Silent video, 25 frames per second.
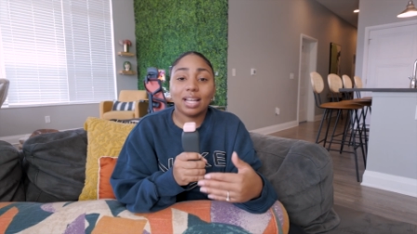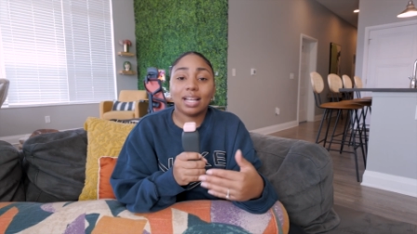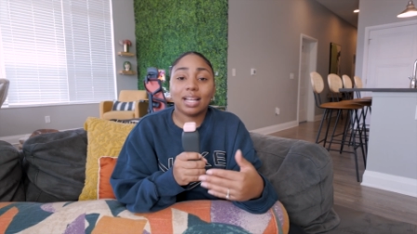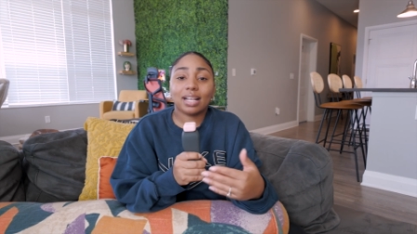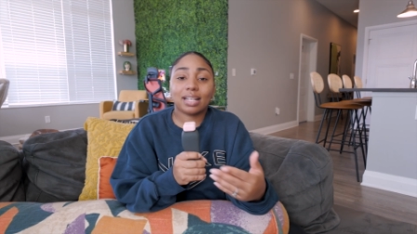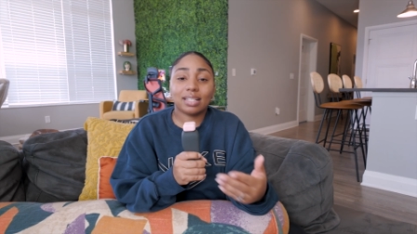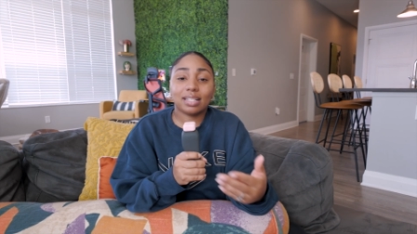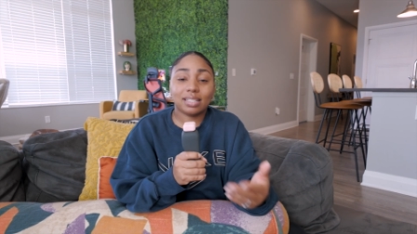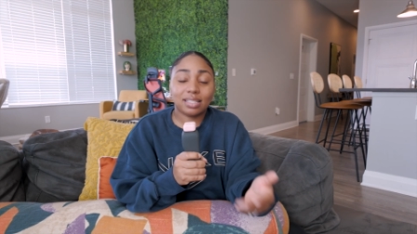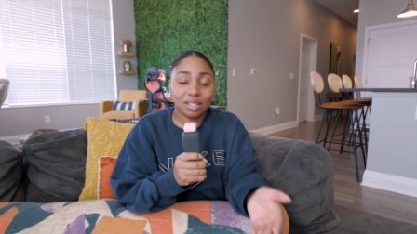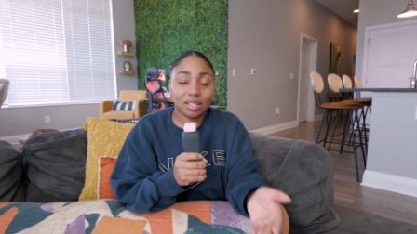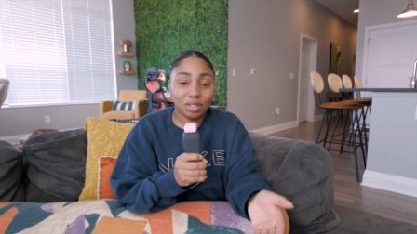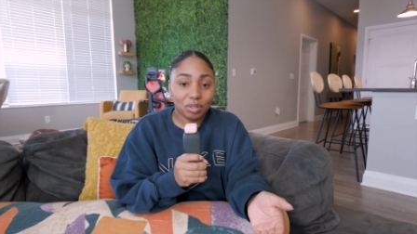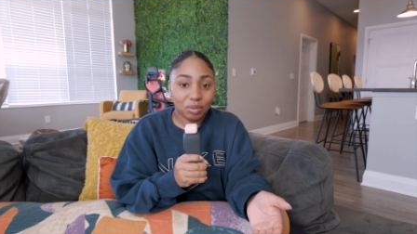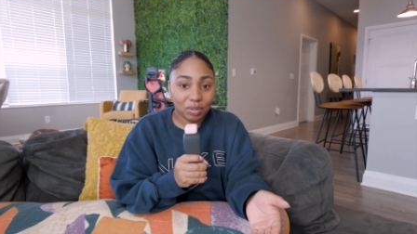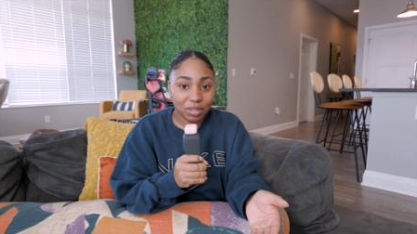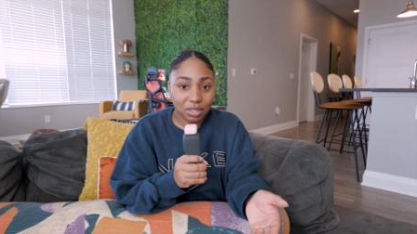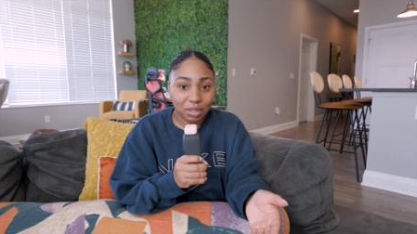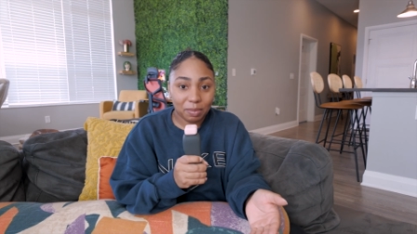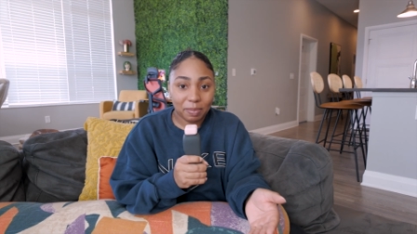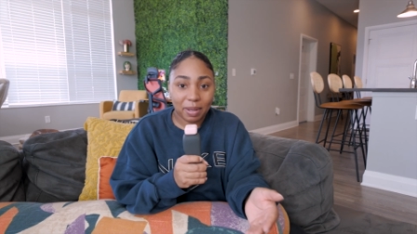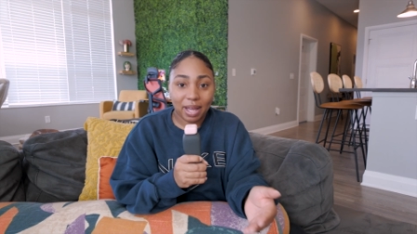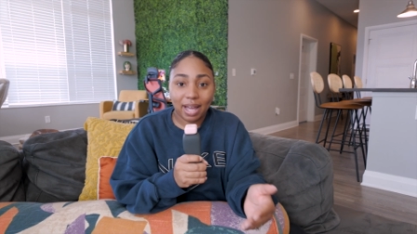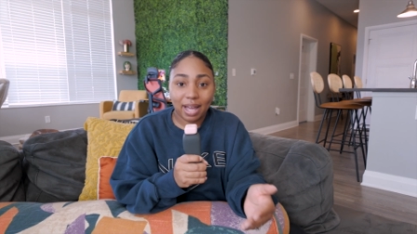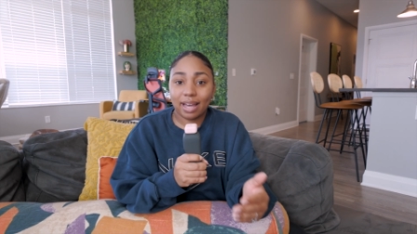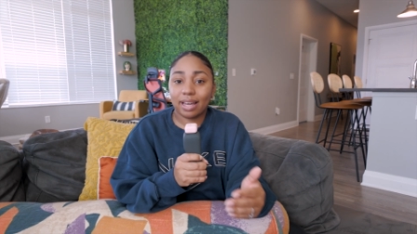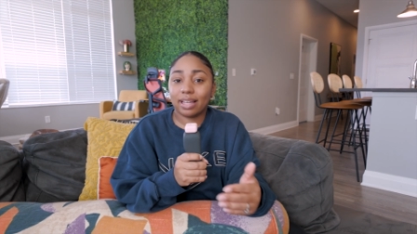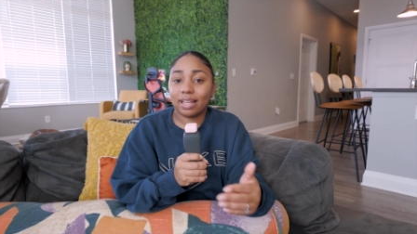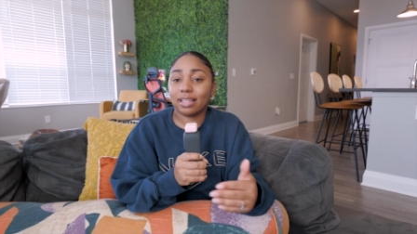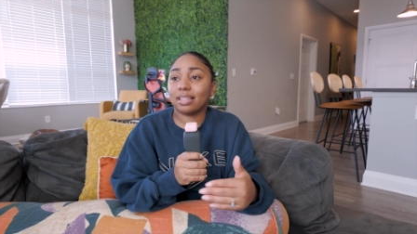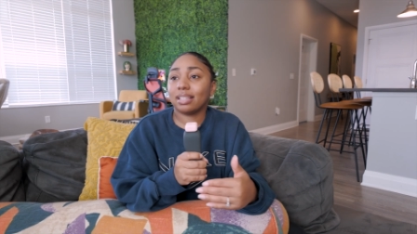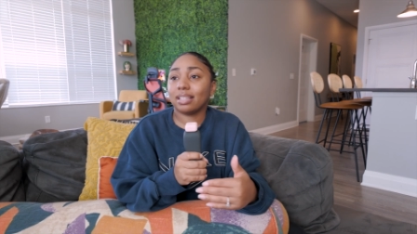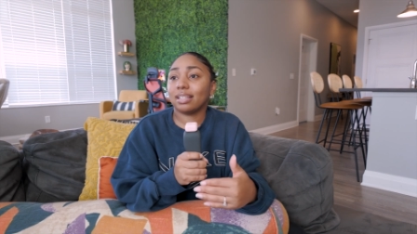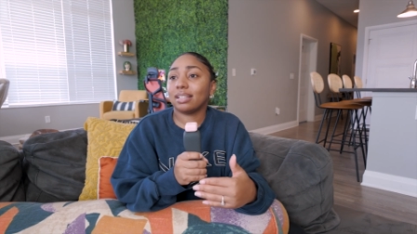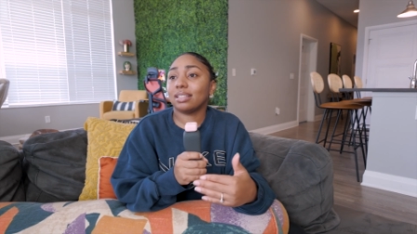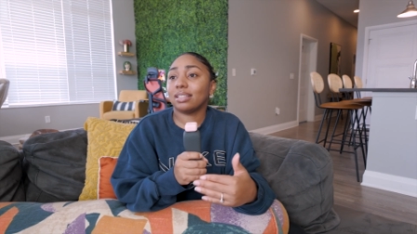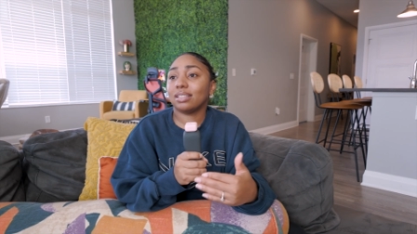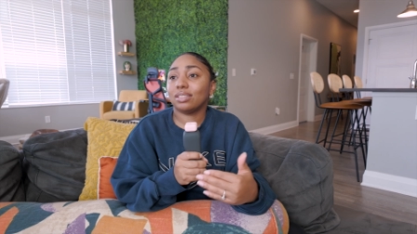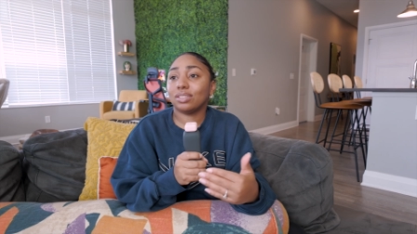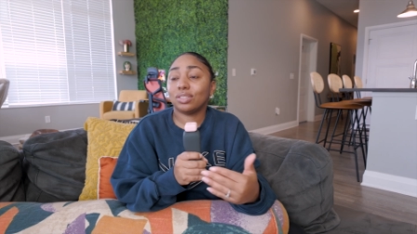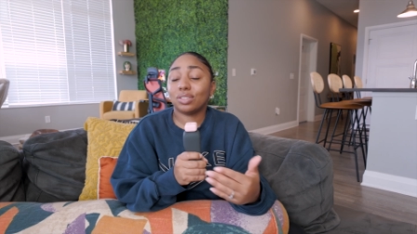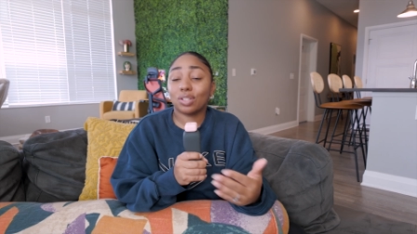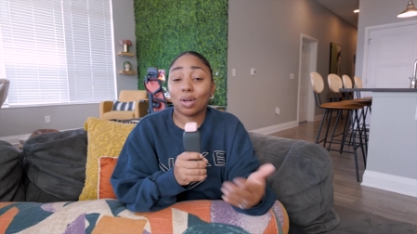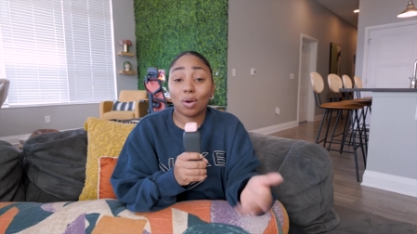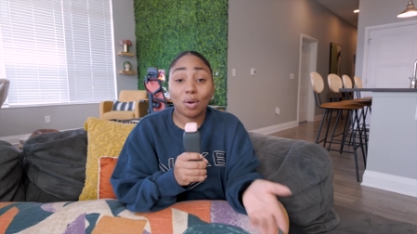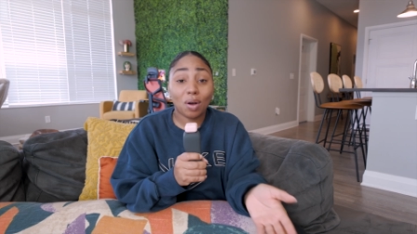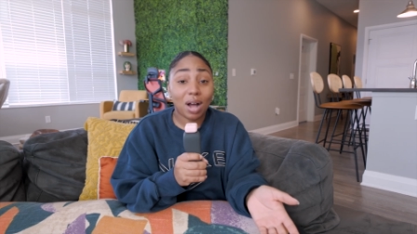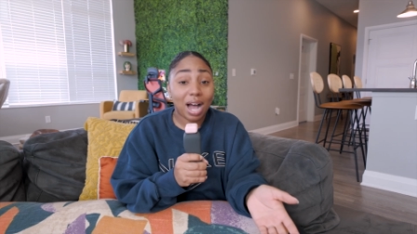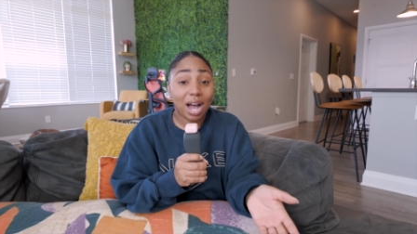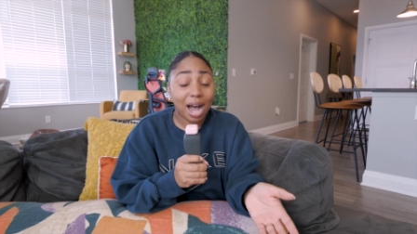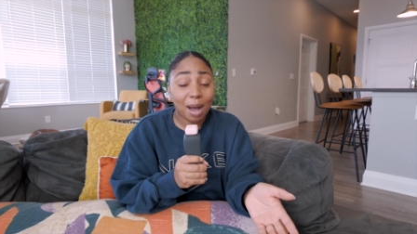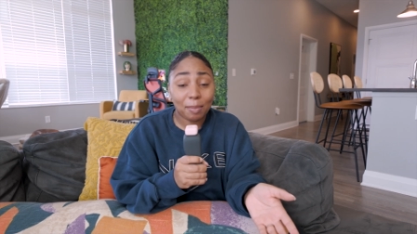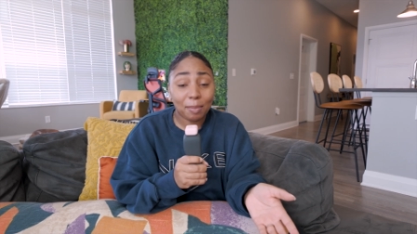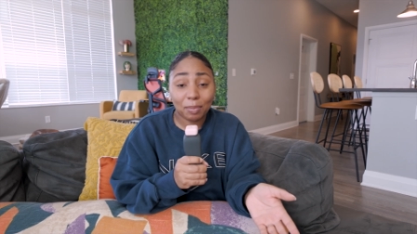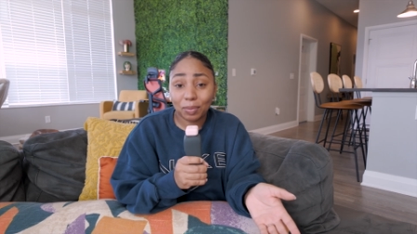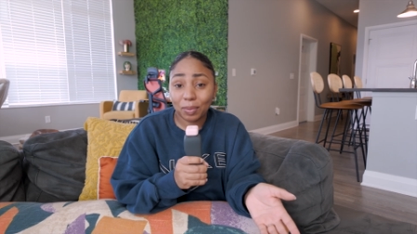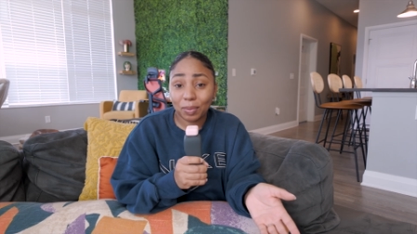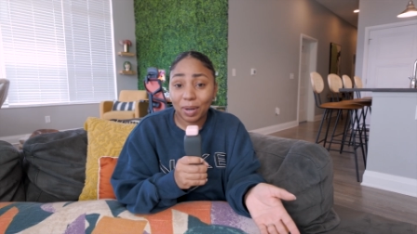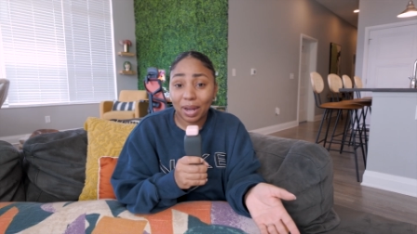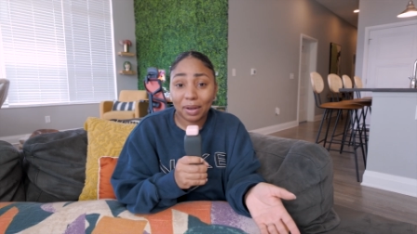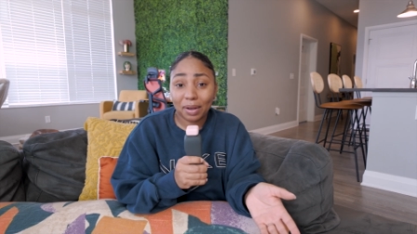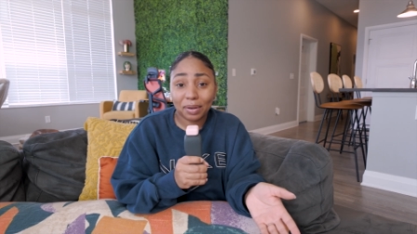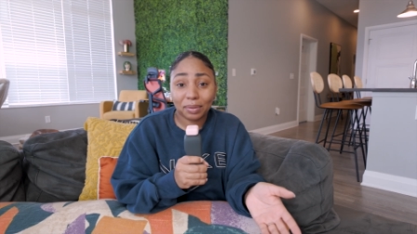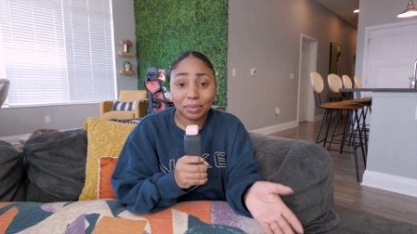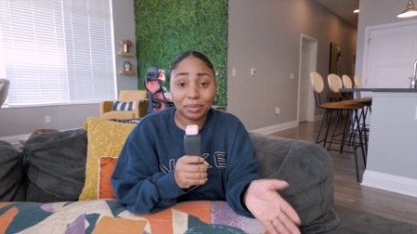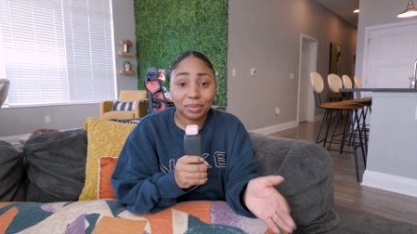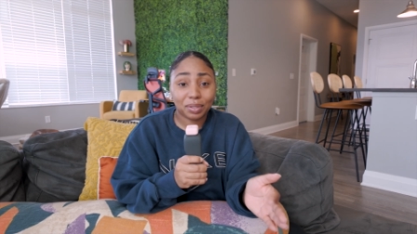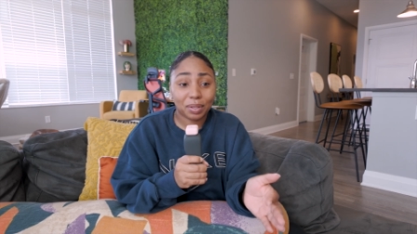continue on your path don't hop around.